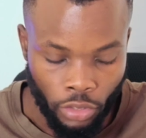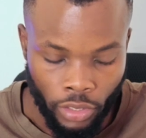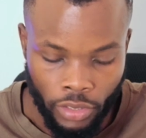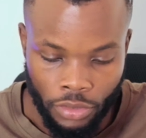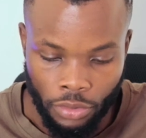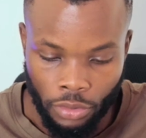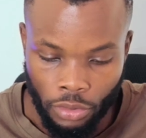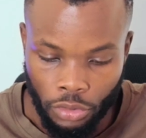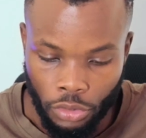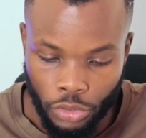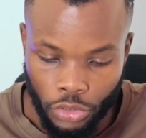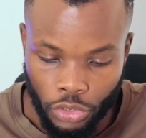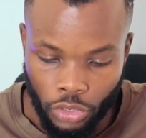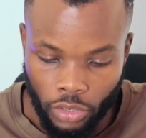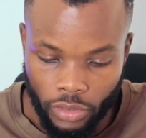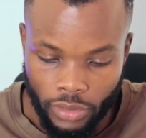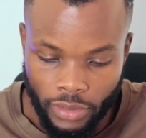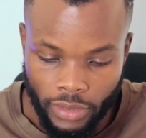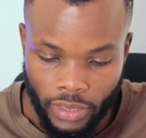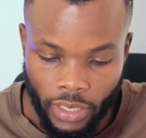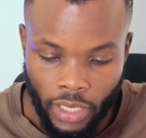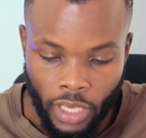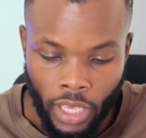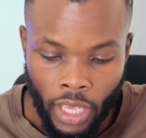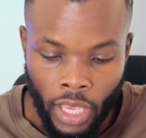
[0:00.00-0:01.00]

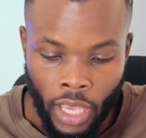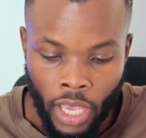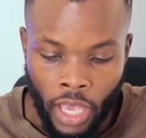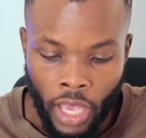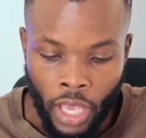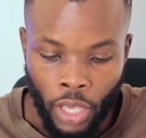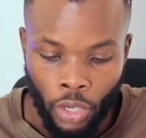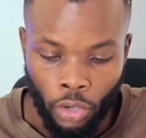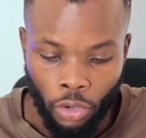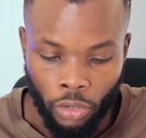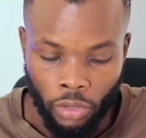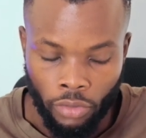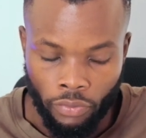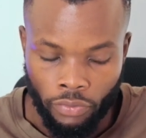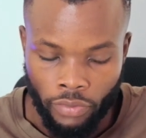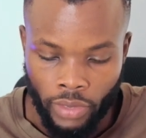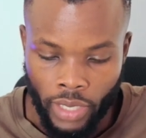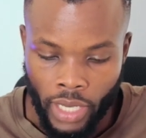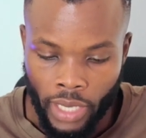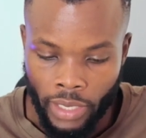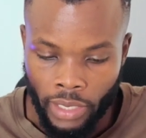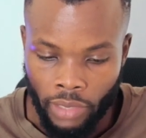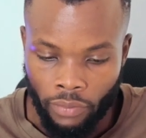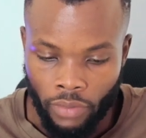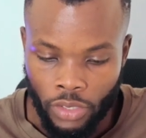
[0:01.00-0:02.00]
solutions,
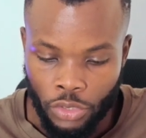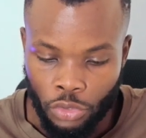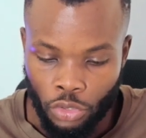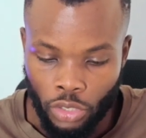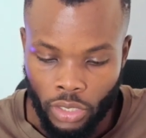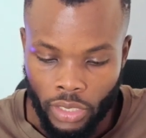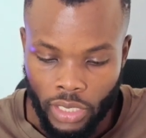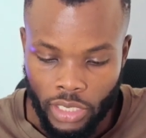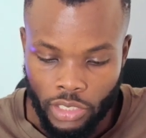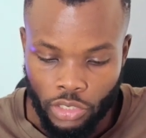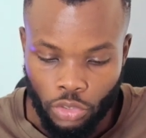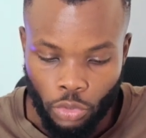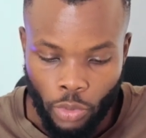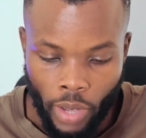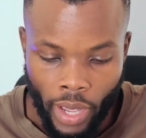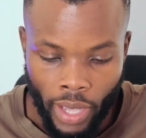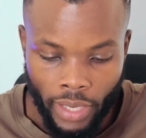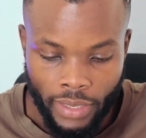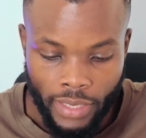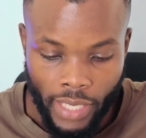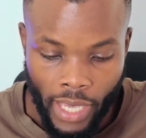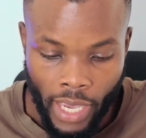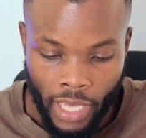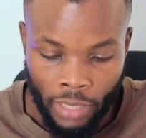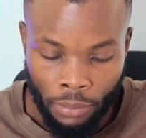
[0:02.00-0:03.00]
configuring virtual
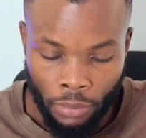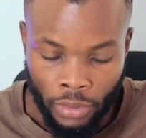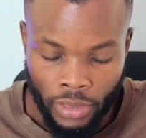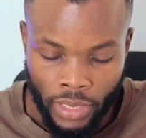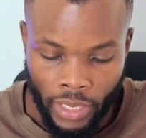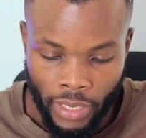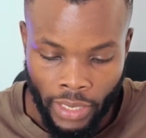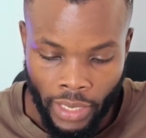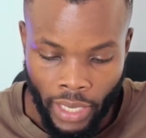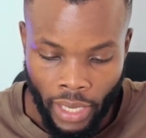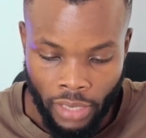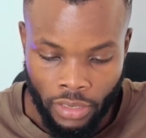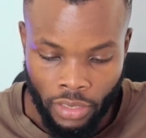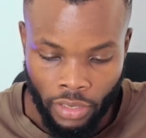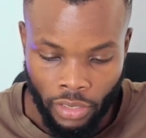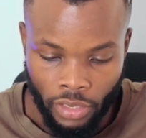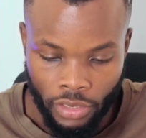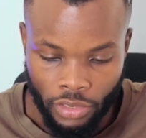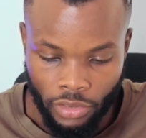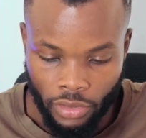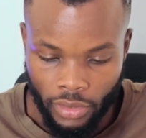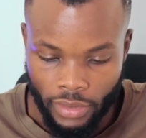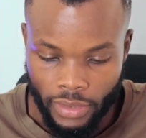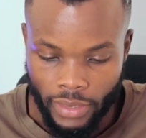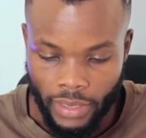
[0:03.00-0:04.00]
networks, and monitoring Azure
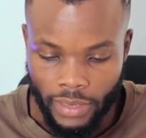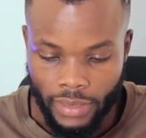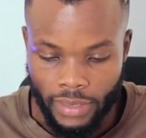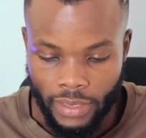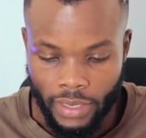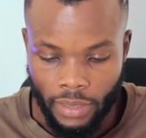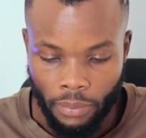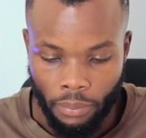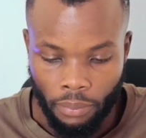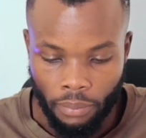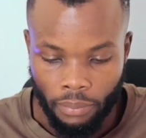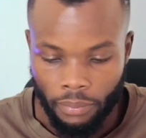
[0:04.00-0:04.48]
resources.